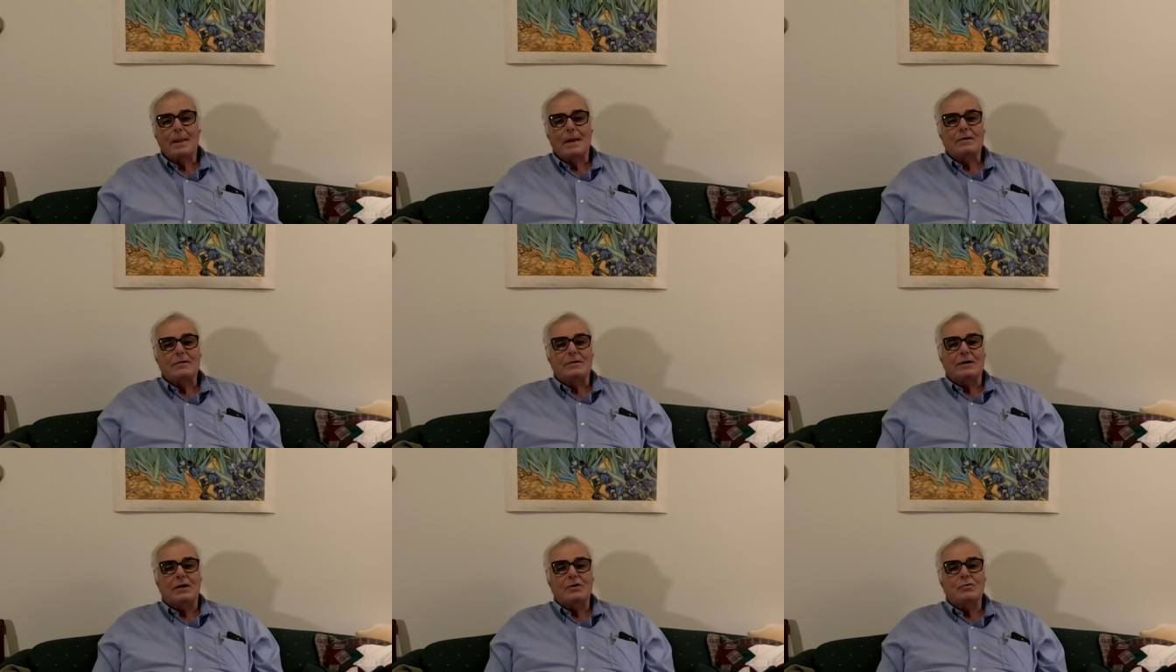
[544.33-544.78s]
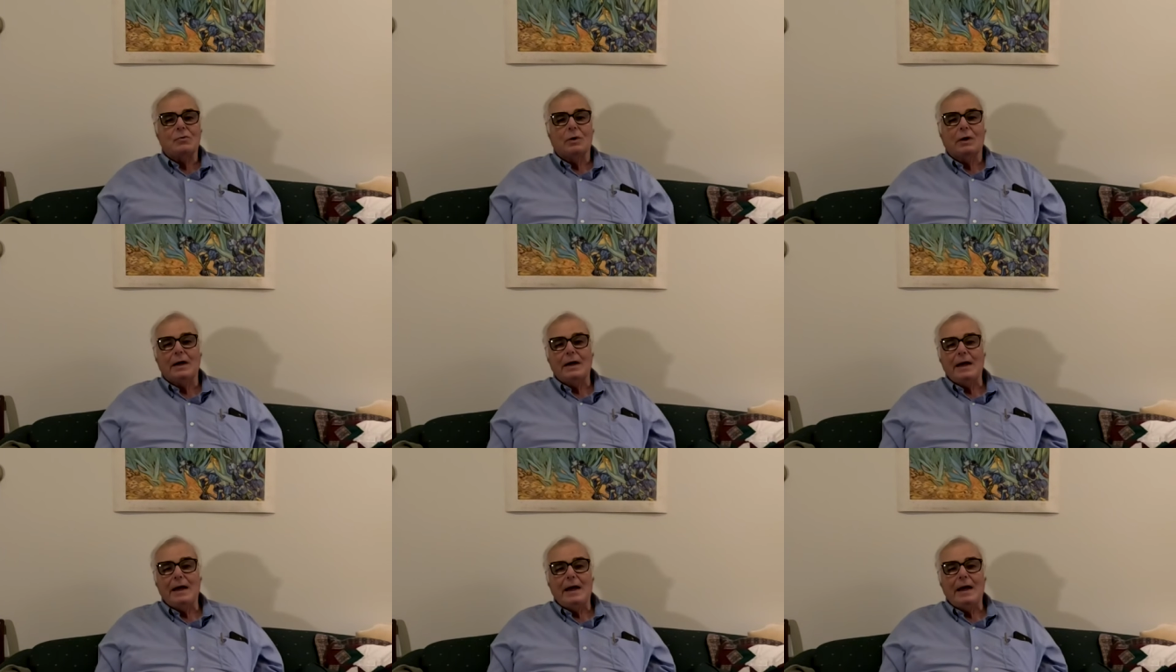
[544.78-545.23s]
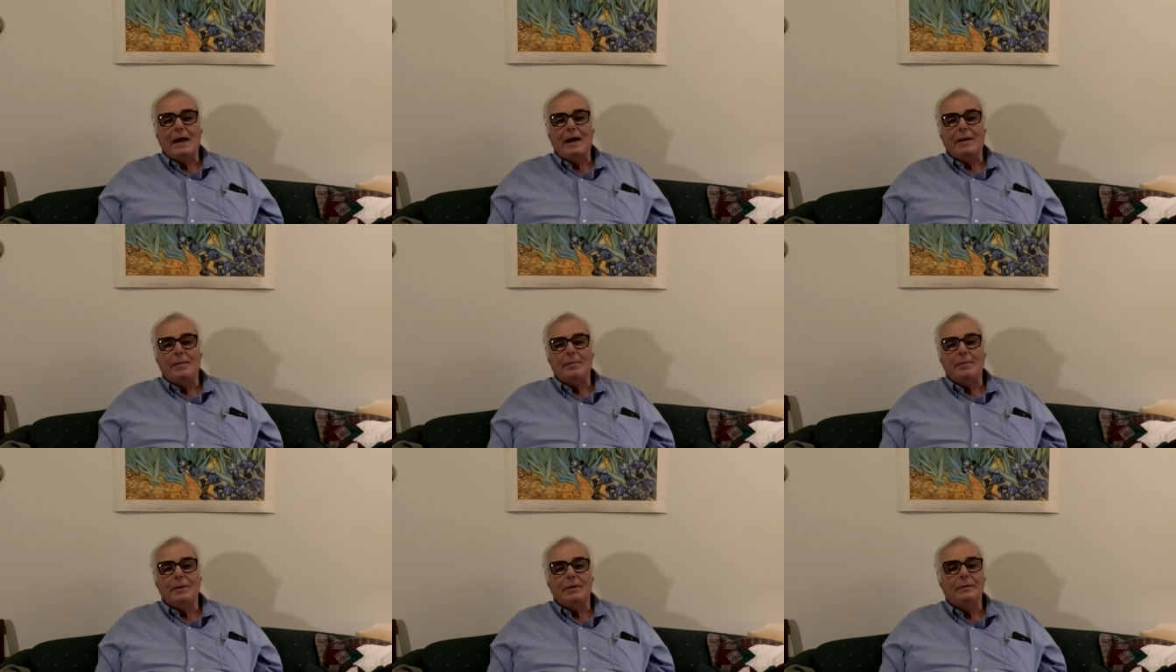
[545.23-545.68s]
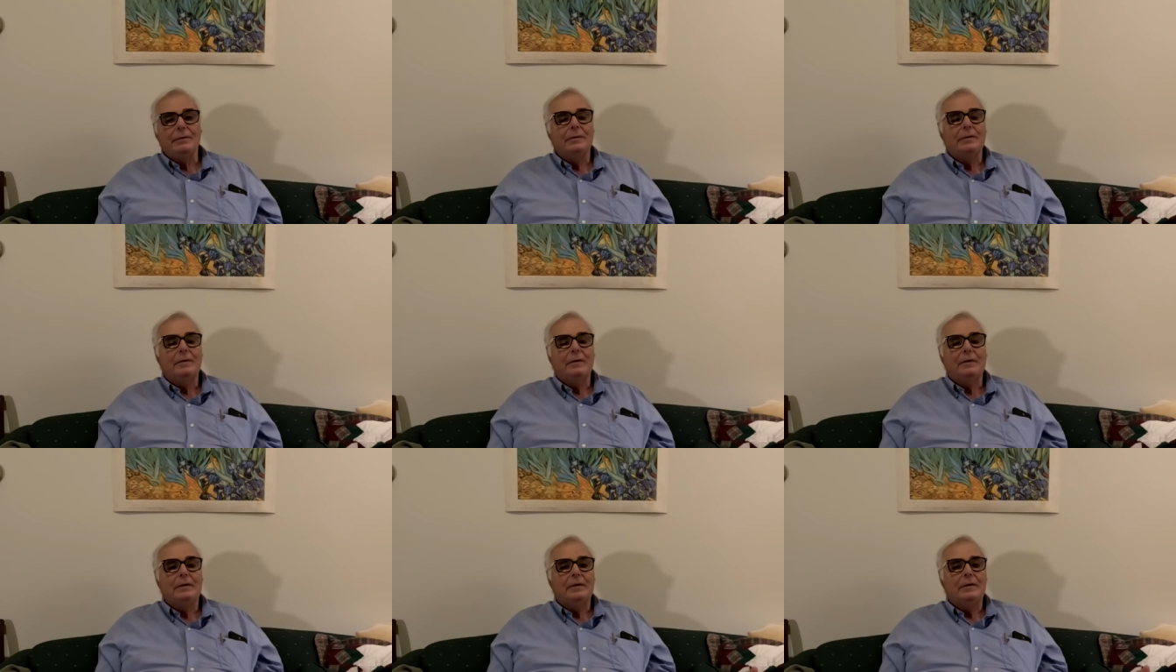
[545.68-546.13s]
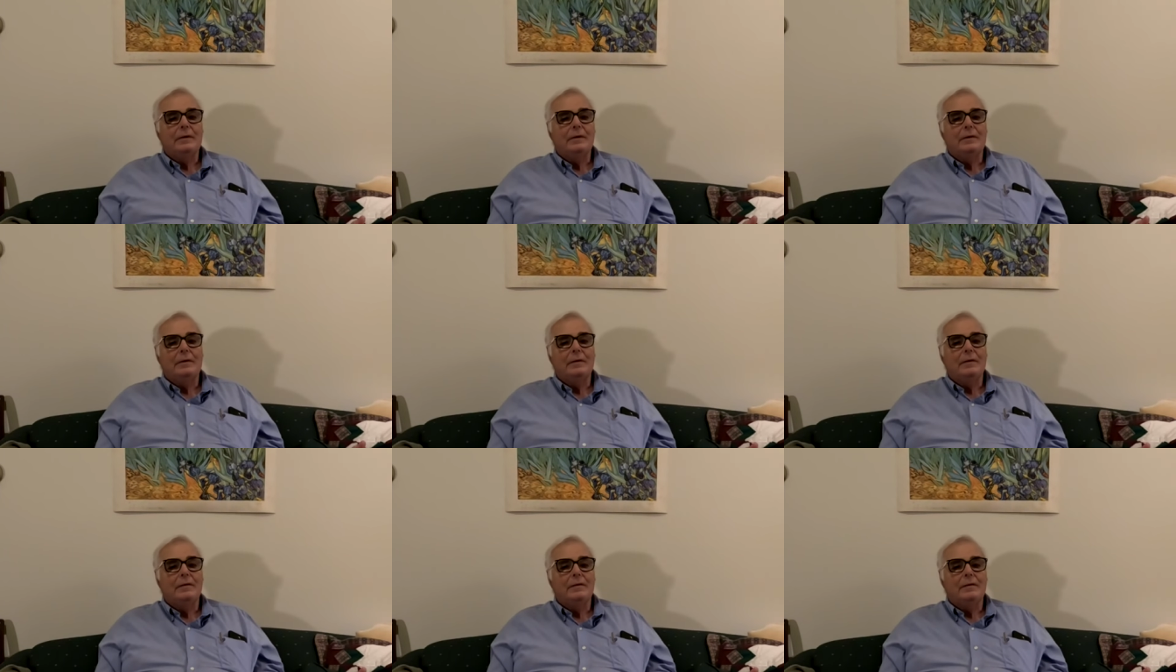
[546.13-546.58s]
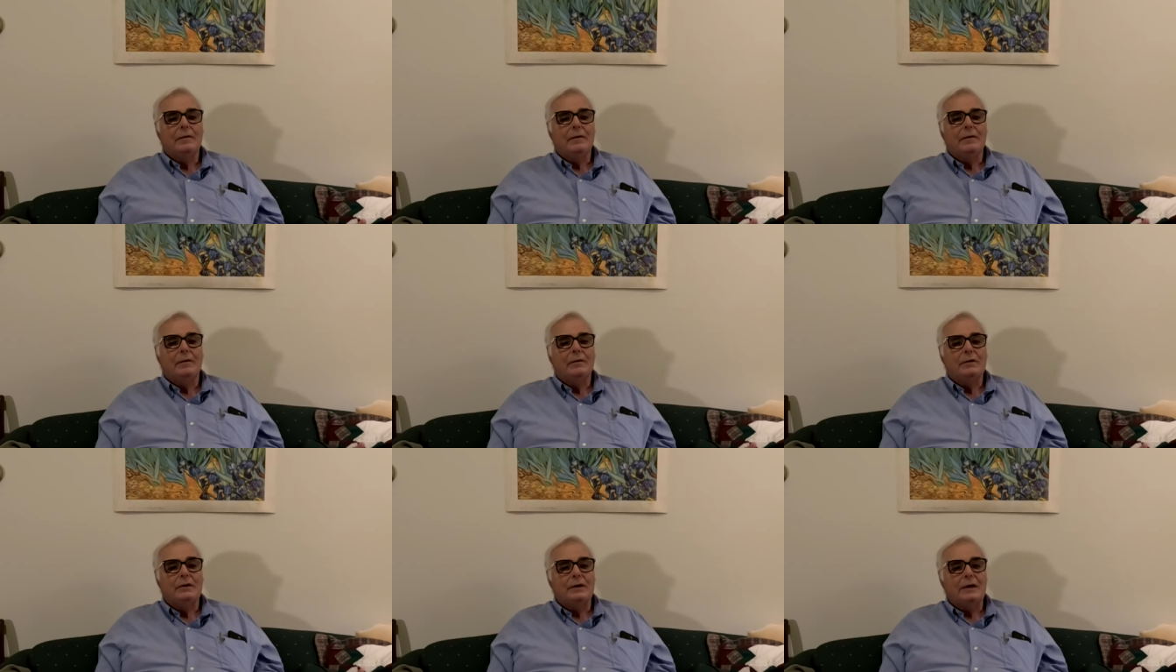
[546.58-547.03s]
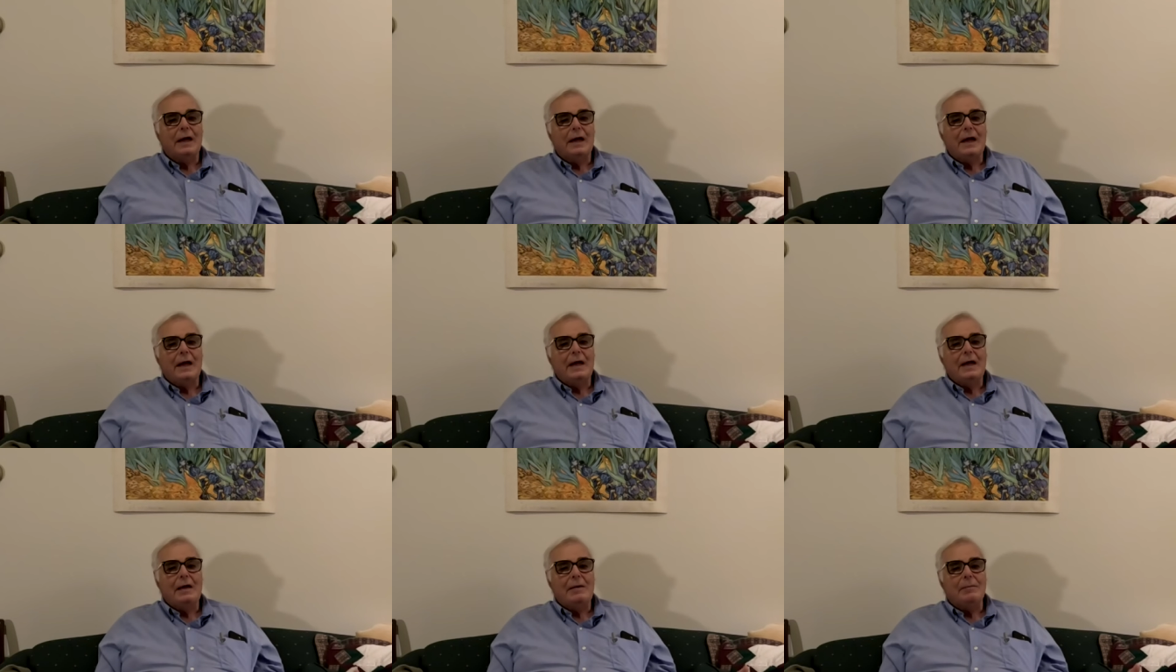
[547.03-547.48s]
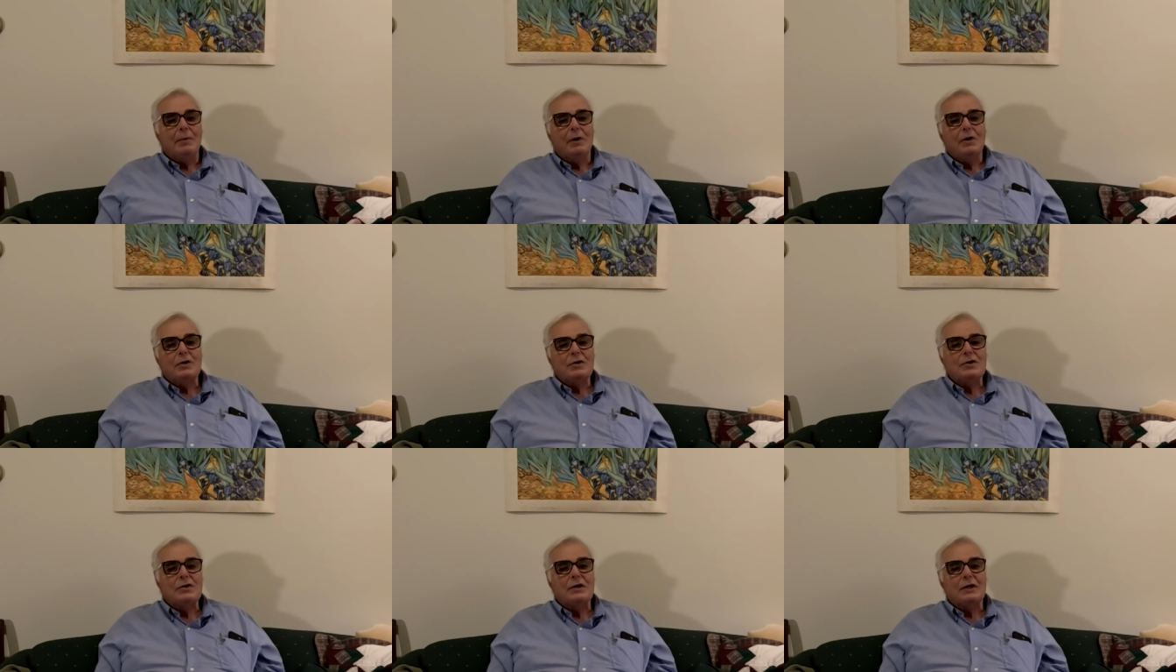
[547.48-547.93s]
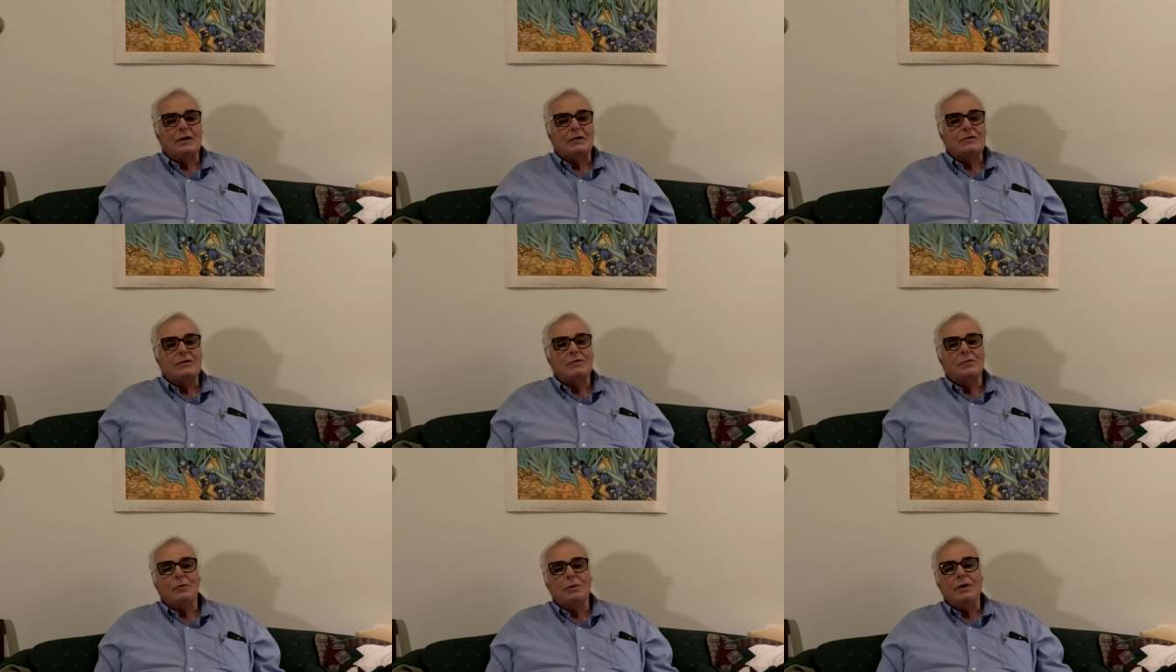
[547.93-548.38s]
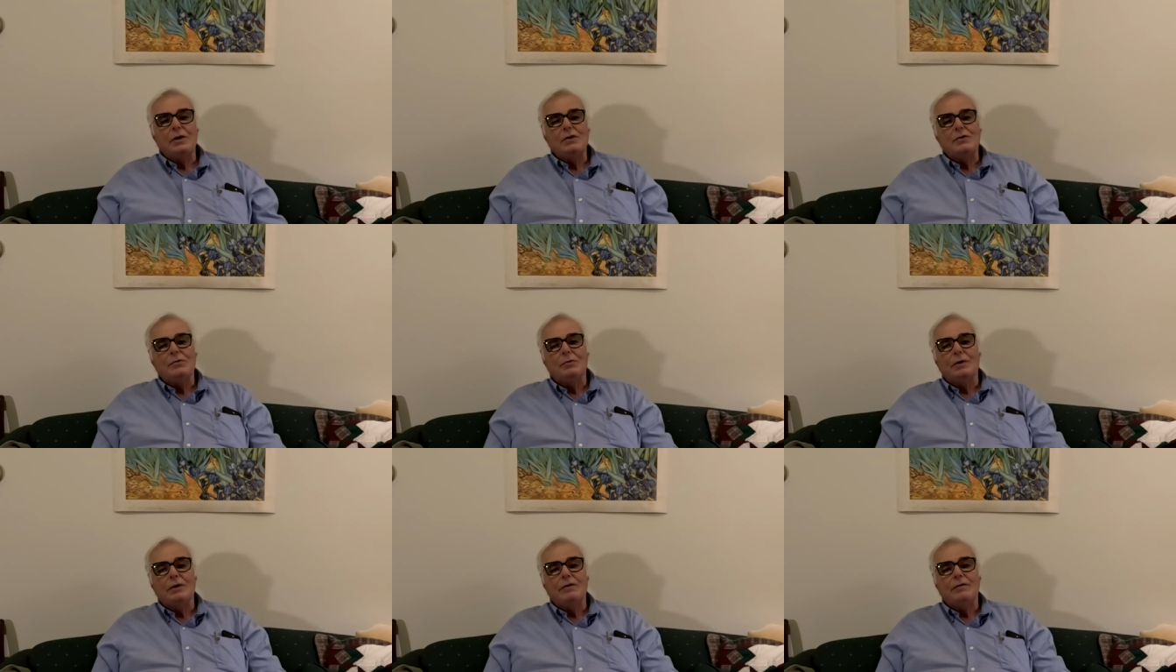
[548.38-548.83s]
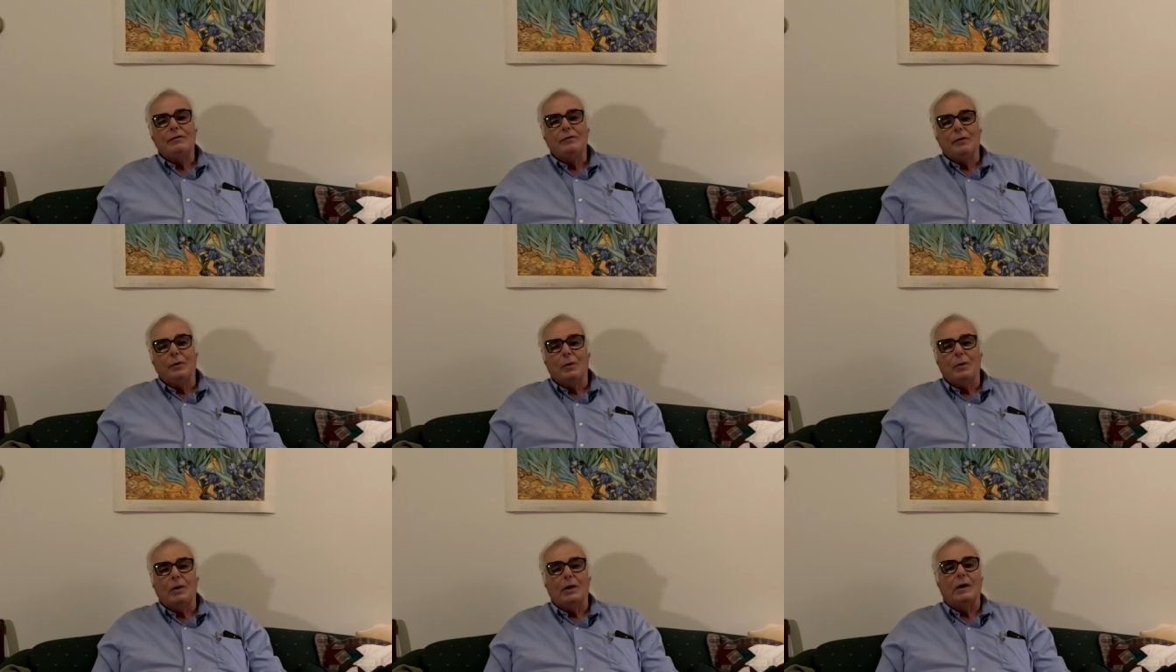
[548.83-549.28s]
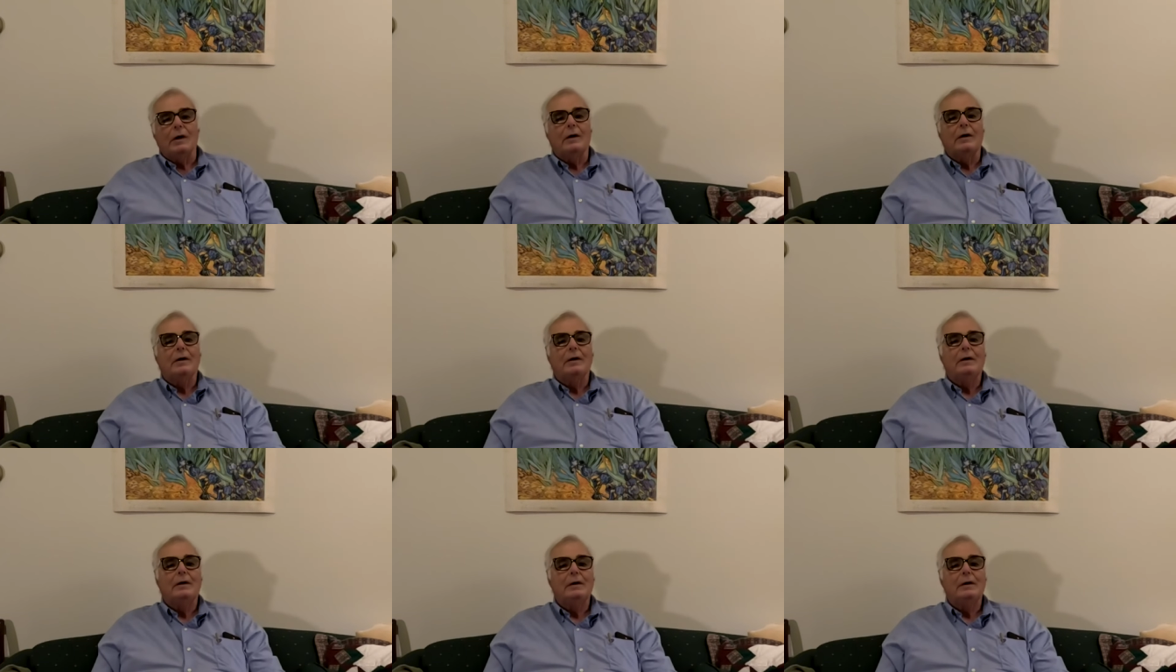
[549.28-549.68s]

So that's where I am today, March 6, 2024.